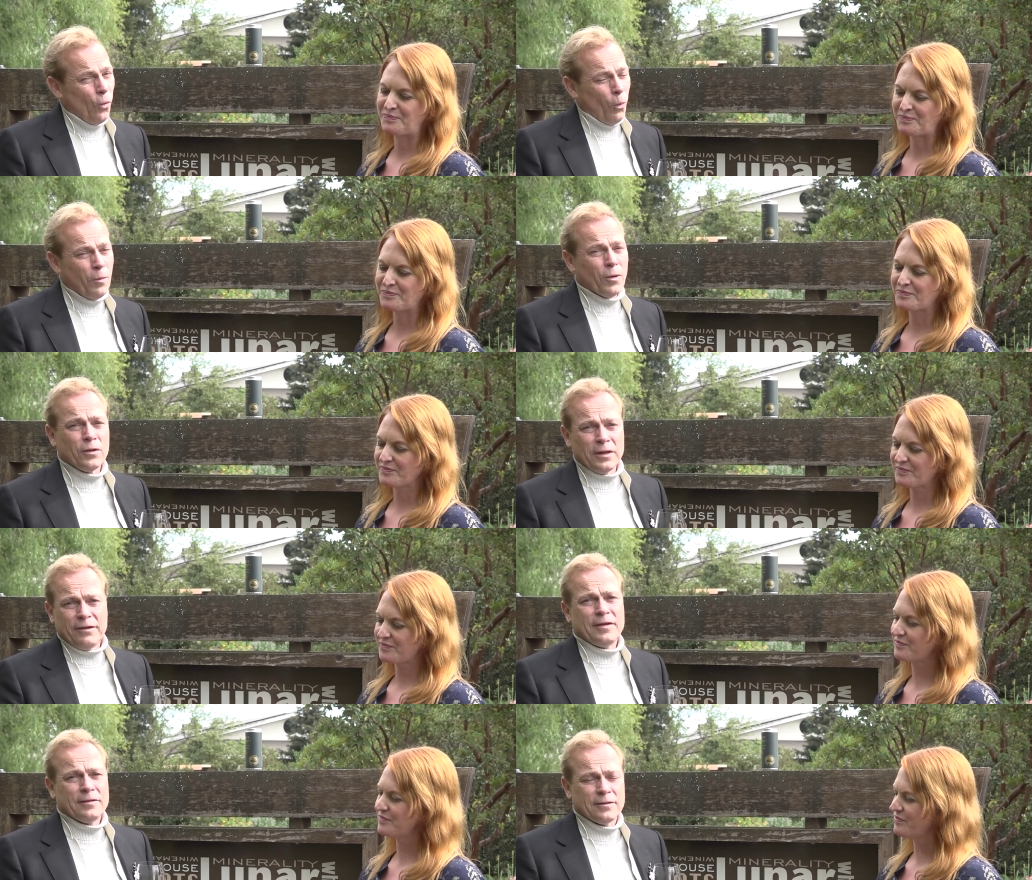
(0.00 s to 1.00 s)
Speaker 1: we want to
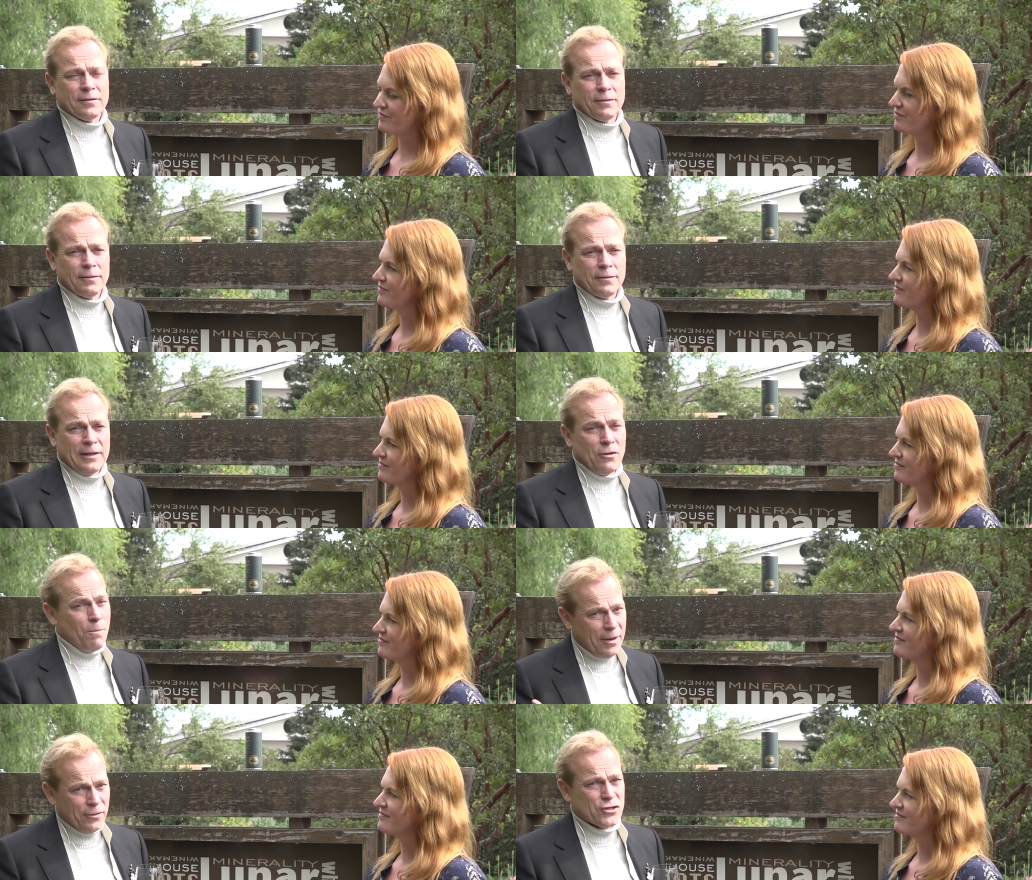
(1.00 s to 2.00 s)
leave it in a
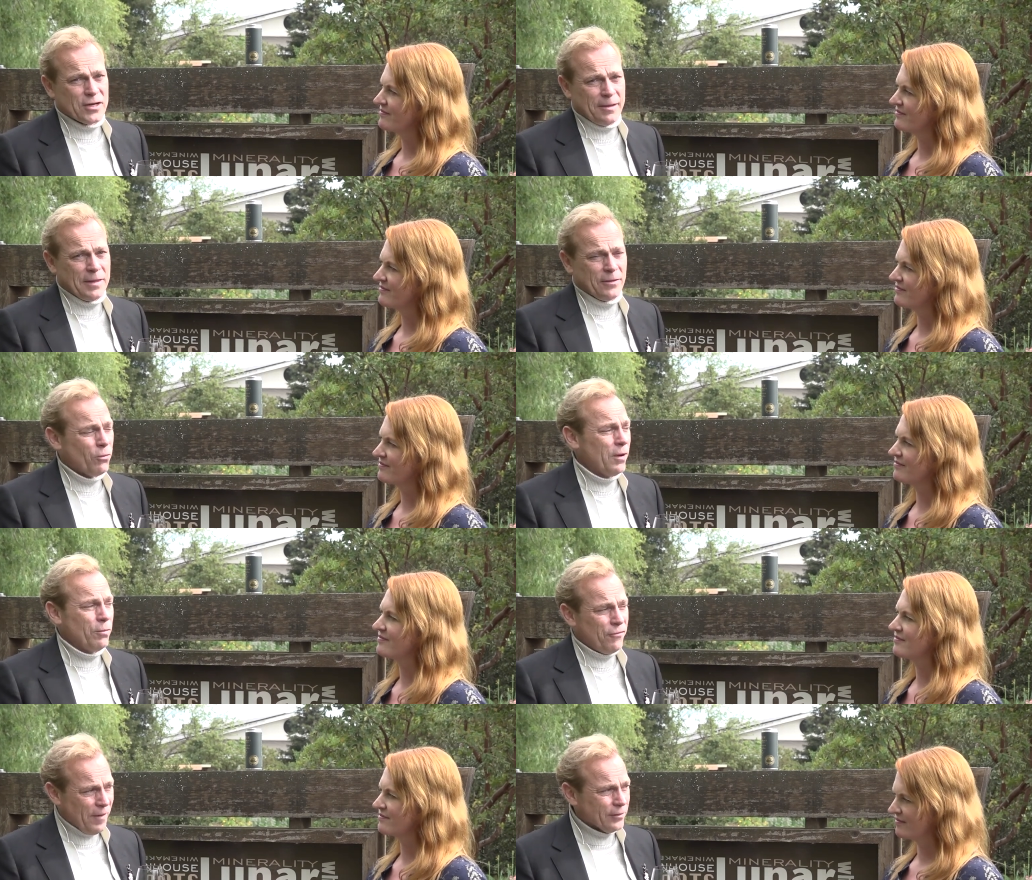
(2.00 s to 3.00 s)
better shape than the way we
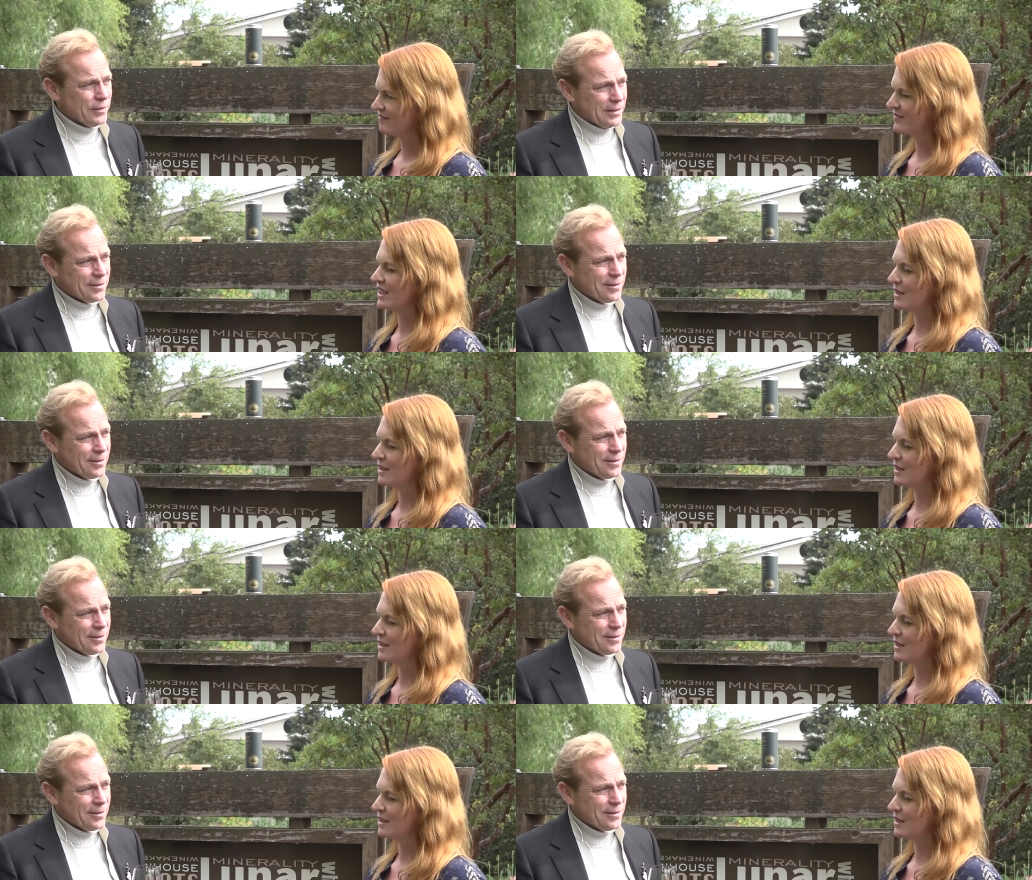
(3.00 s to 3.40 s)
found it.